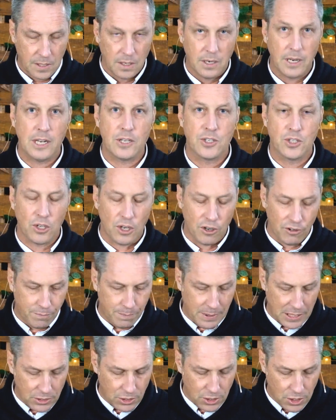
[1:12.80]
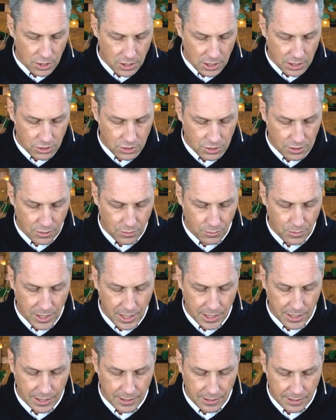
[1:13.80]
Let us start off by turning to the
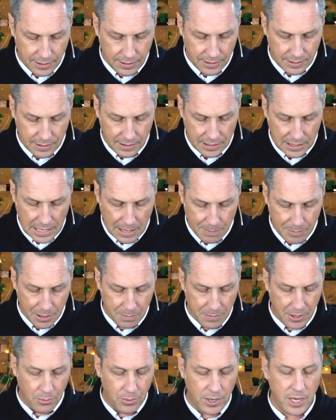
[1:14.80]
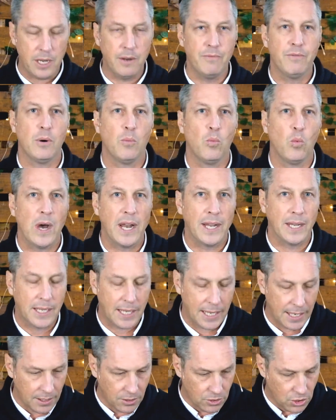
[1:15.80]
reading. I'm going to be reading from 1
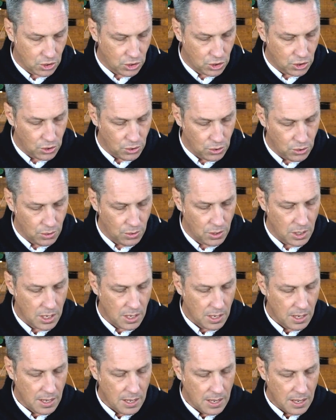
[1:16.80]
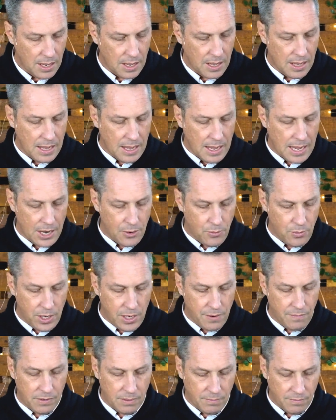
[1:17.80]
Kings 2 and
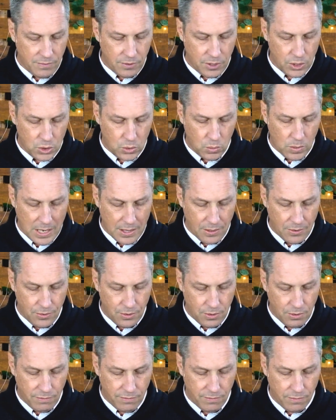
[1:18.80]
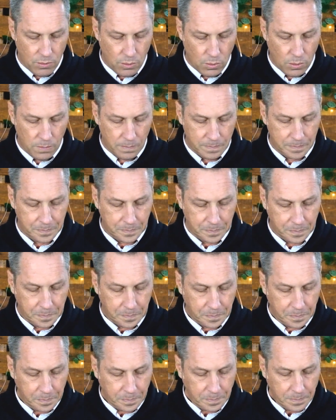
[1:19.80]
reading from verse 1 through to 4.
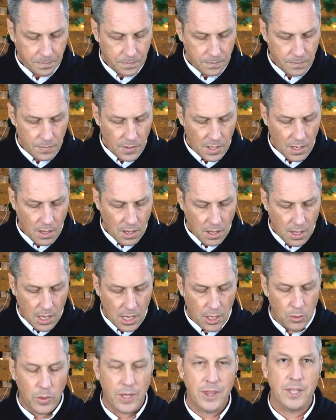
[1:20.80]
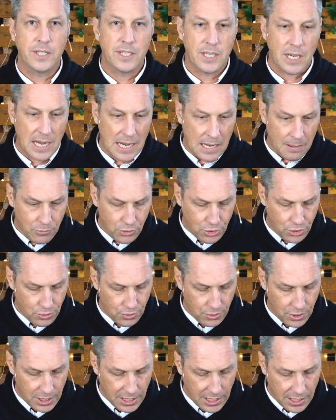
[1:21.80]
And when the time drew
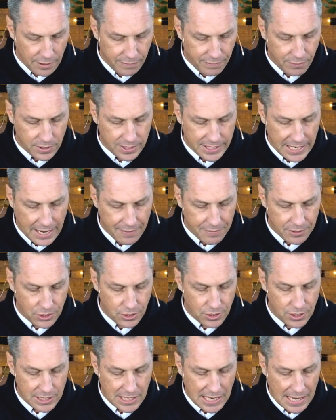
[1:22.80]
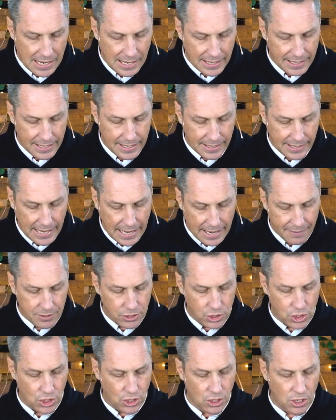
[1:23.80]
near for David to die, he gave a
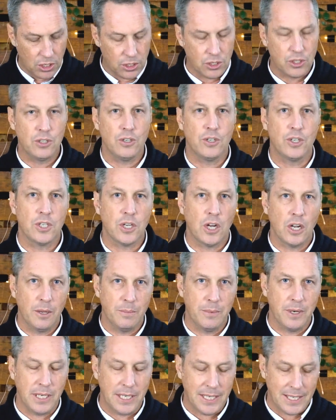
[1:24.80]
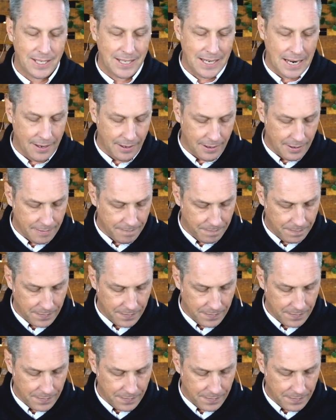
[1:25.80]
charge to Solomon his son.